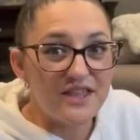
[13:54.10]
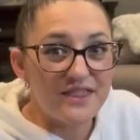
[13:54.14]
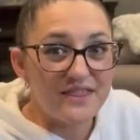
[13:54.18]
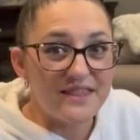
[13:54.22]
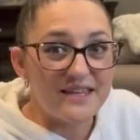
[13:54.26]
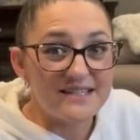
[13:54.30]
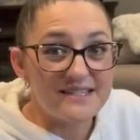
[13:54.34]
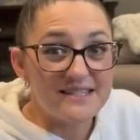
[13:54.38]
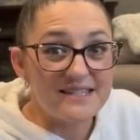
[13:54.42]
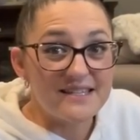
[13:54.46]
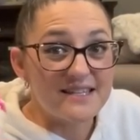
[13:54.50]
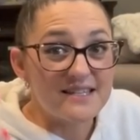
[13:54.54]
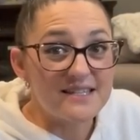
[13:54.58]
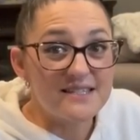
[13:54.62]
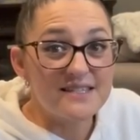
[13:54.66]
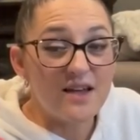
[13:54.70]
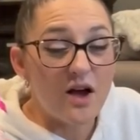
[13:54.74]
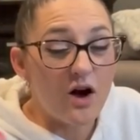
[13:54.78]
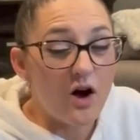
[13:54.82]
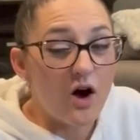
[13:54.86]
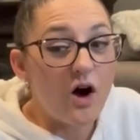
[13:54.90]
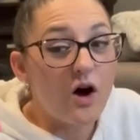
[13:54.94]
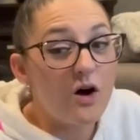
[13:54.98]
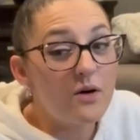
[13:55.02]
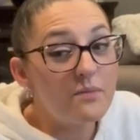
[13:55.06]
this is
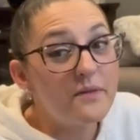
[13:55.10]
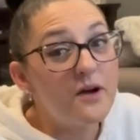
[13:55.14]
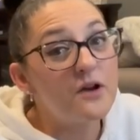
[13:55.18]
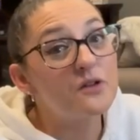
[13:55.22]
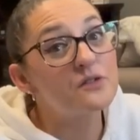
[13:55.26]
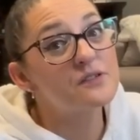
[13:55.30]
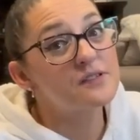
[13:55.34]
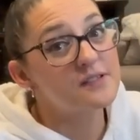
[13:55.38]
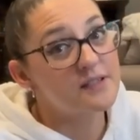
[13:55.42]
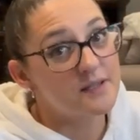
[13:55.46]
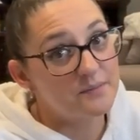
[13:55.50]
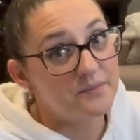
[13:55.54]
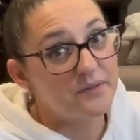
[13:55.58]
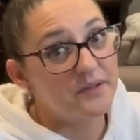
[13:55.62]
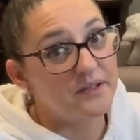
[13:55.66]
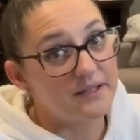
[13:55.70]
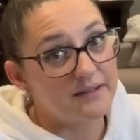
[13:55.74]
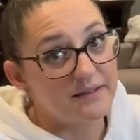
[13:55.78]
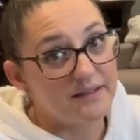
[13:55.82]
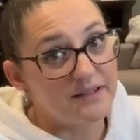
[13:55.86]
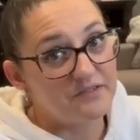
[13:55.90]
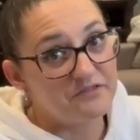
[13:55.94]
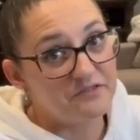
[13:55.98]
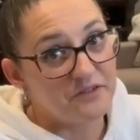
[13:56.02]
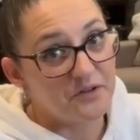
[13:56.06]
almost
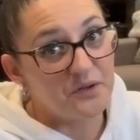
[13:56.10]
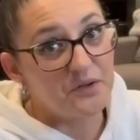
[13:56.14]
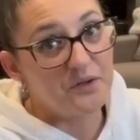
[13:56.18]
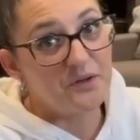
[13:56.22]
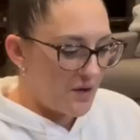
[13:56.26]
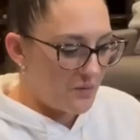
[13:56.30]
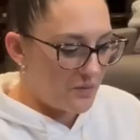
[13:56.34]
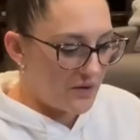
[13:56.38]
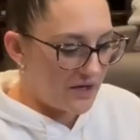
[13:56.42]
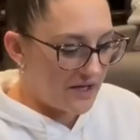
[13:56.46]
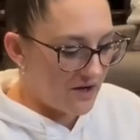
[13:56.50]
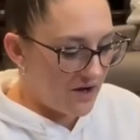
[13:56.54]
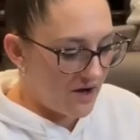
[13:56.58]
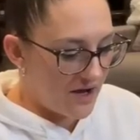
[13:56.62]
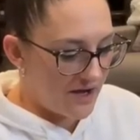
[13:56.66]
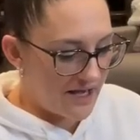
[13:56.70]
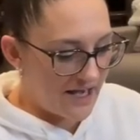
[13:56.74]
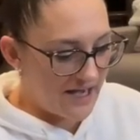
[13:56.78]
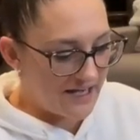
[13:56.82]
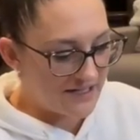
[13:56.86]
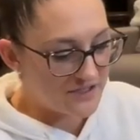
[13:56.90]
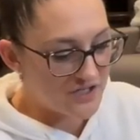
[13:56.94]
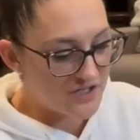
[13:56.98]
completely full. We got a